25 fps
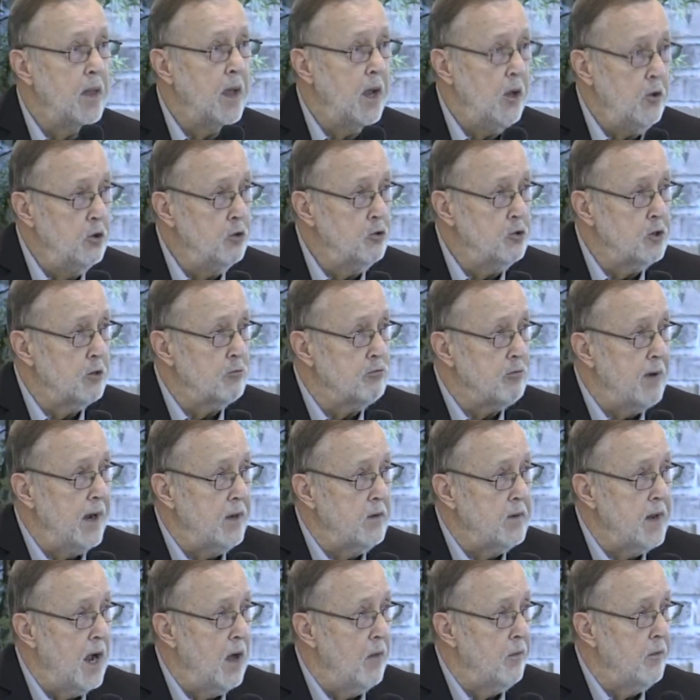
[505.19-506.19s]
And you can just
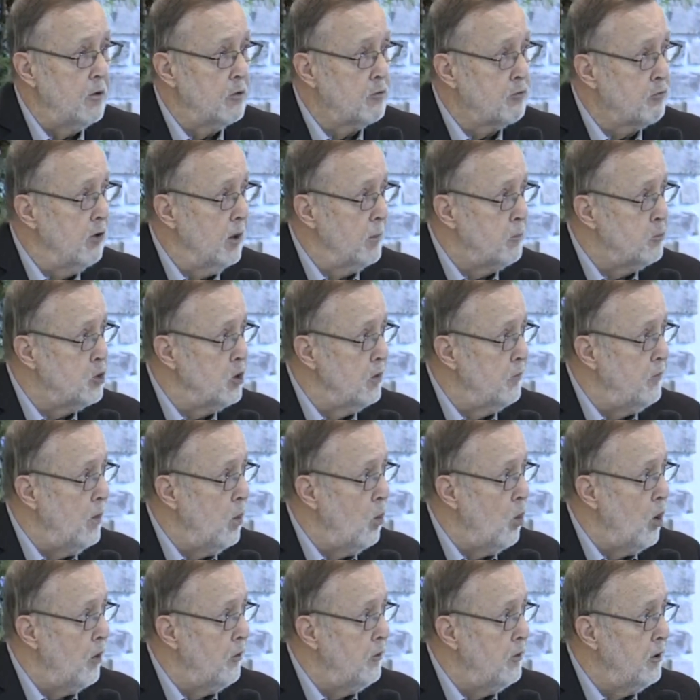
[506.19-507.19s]
write down the scripture if you
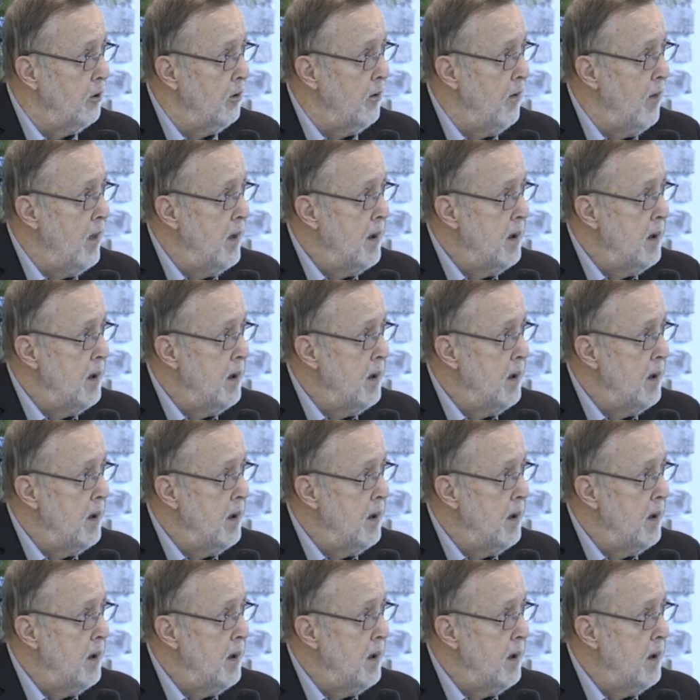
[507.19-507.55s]
want to.